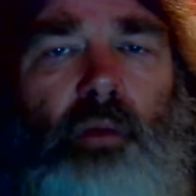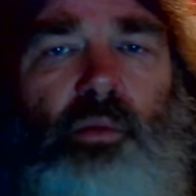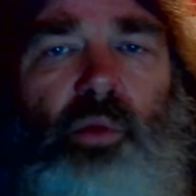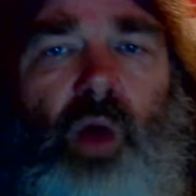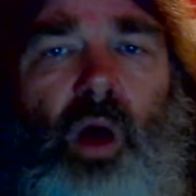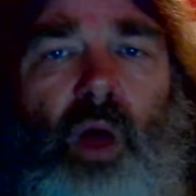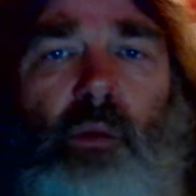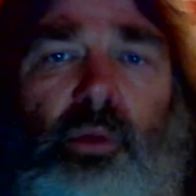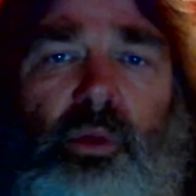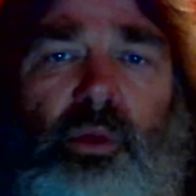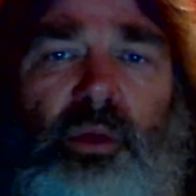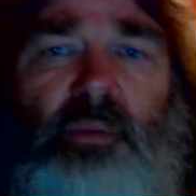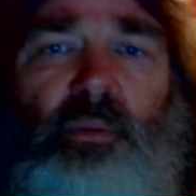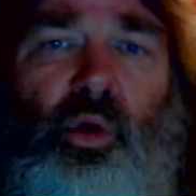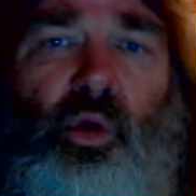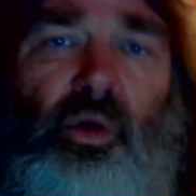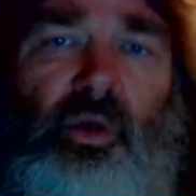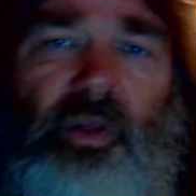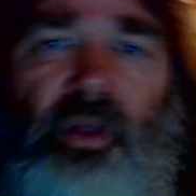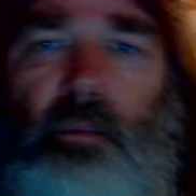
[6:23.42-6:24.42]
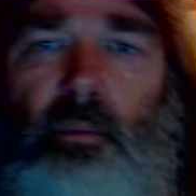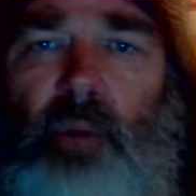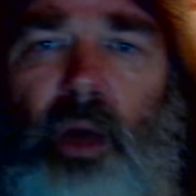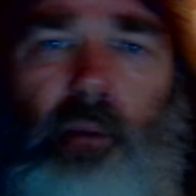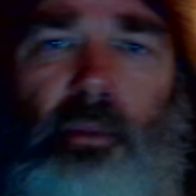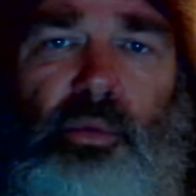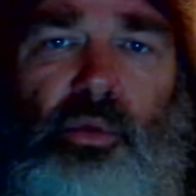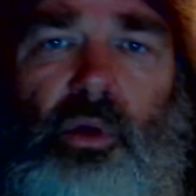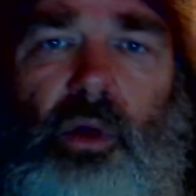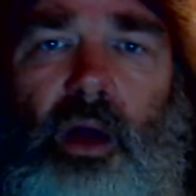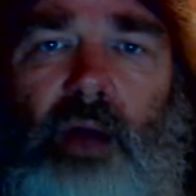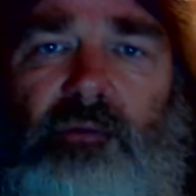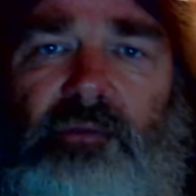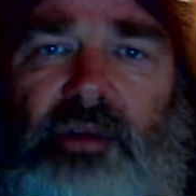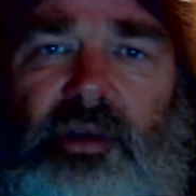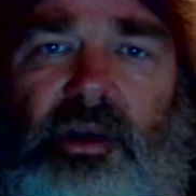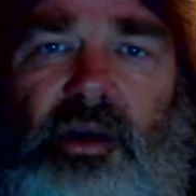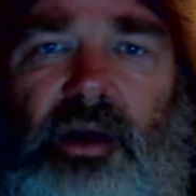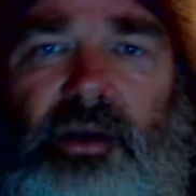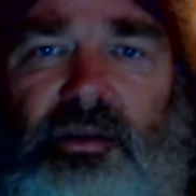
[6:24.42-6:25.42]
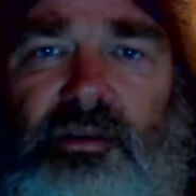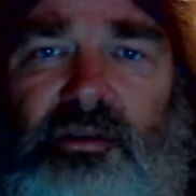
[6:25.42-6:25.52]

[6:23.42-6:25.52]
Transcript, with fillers: Probably pulling the bumper off, he cut his